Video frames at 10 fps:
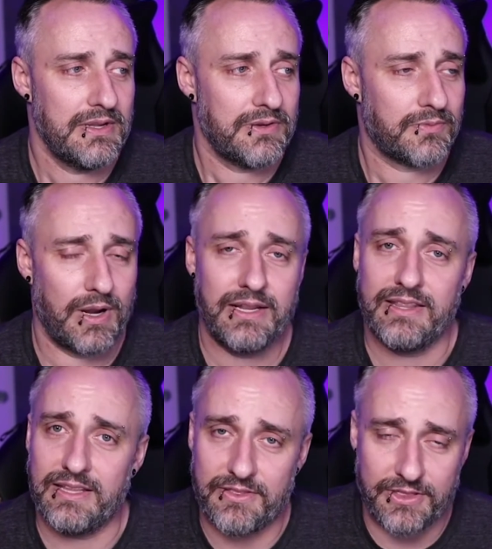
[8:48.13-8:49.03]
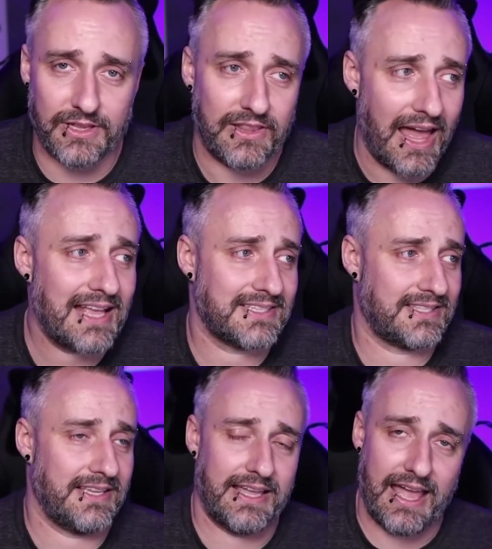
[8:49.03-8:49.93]
right? The last
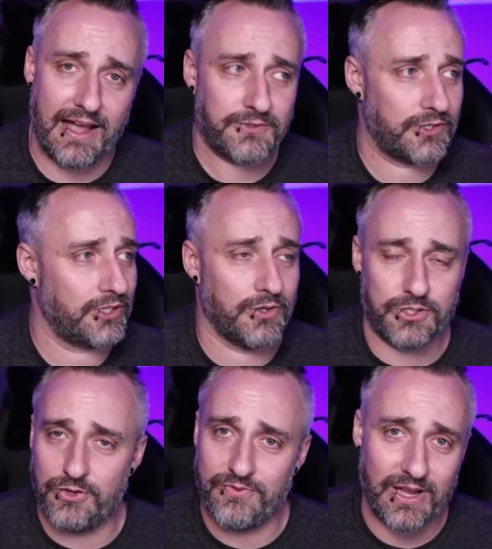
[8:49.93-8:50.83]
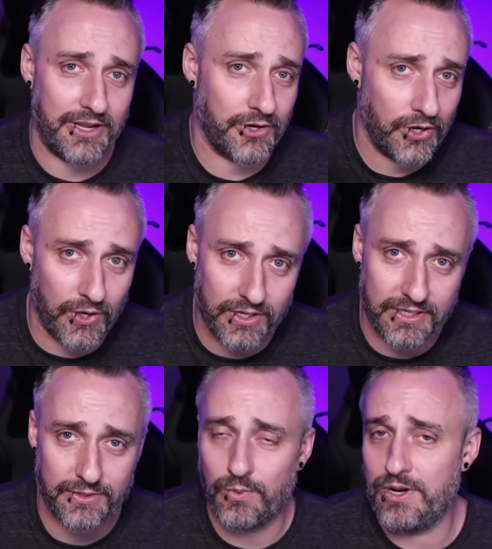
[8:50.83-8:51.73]
thing after, you know, so you've got your hook.
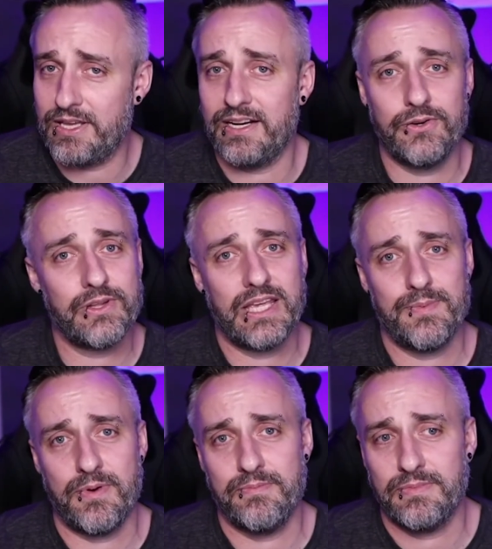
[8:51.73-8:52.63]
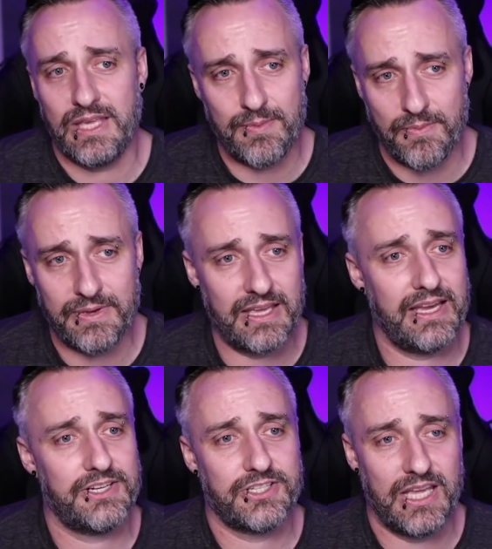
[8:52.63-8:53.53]
What are you going to do to keep them
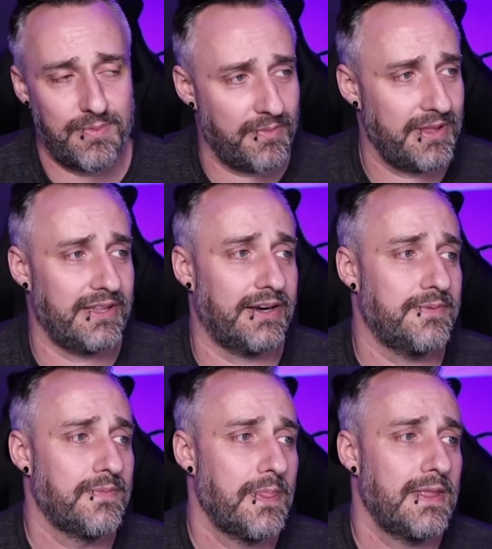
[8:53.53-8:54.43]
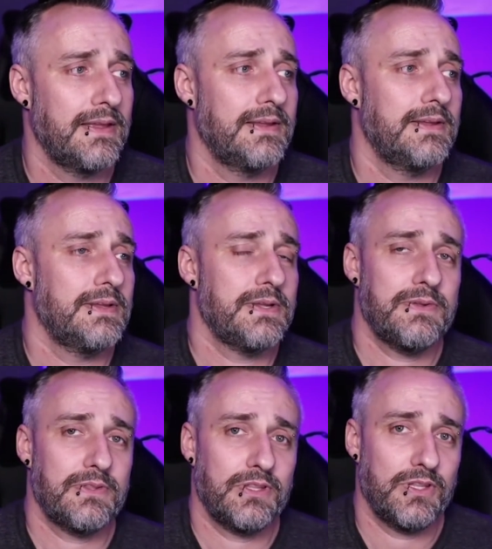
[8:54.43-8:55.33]
engaged, keep them in there?
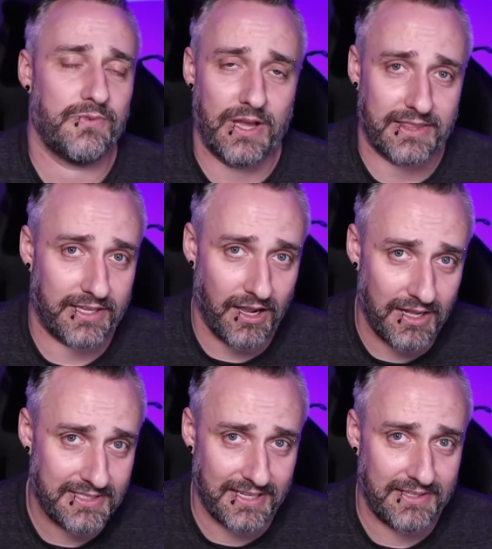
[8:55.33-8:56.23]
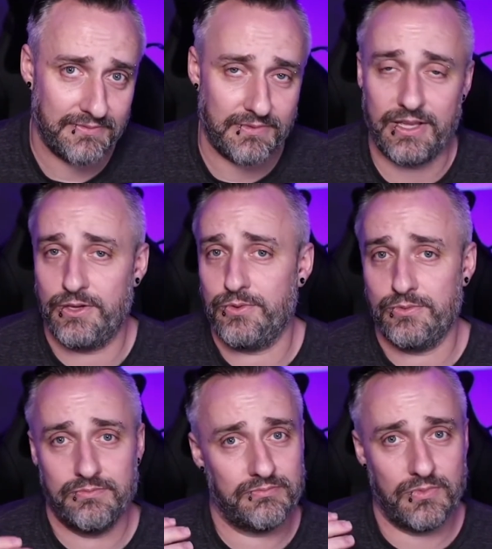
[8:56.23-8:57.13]
You've got the content that
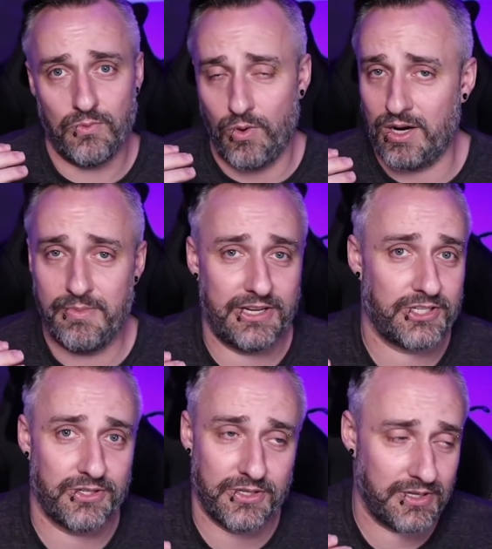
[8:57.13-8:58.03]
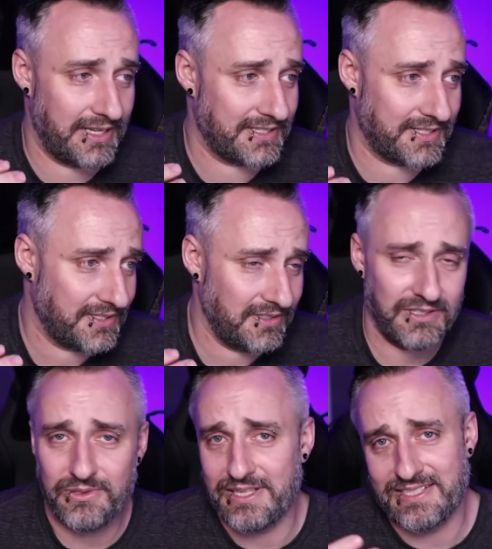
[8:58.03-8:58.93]
you want to make sure is, you
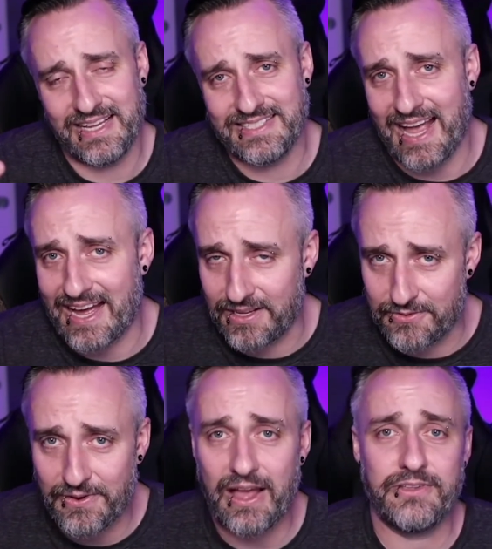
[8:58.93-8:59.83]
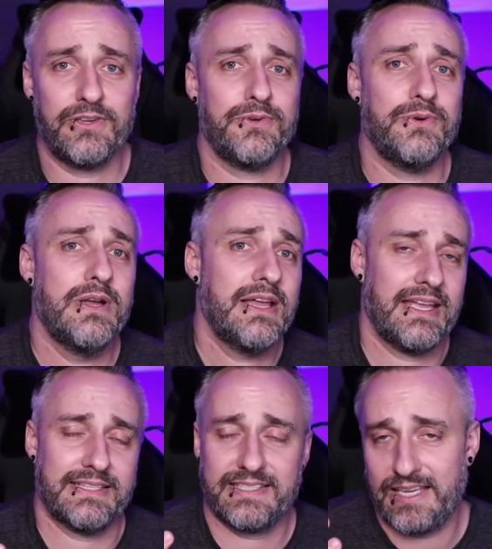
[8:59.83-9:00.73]
know, it's adding value.
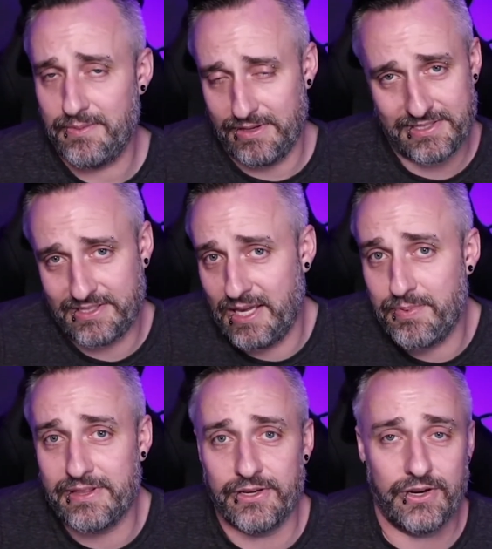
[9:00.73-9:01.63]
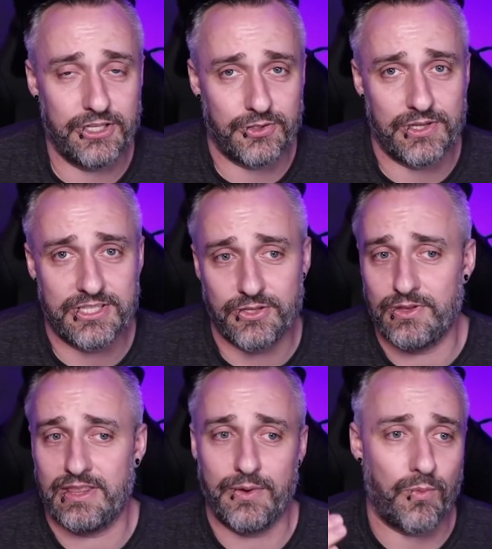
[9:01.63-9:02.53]
It's keeping their interest so
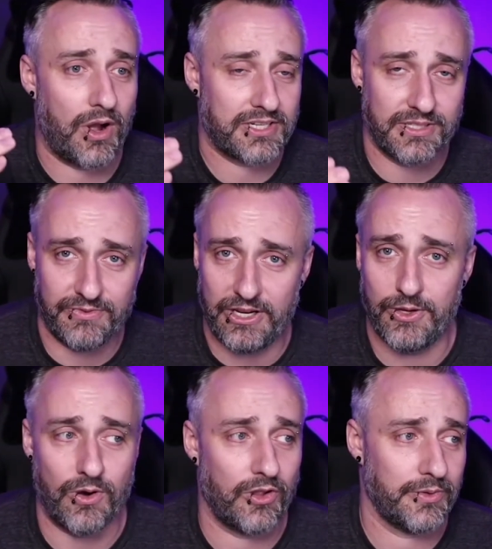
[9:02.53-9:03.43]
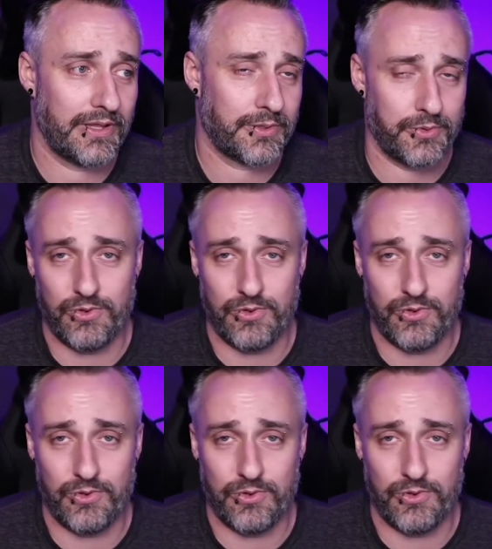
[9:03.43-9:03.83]
that they watch the video all the way through, or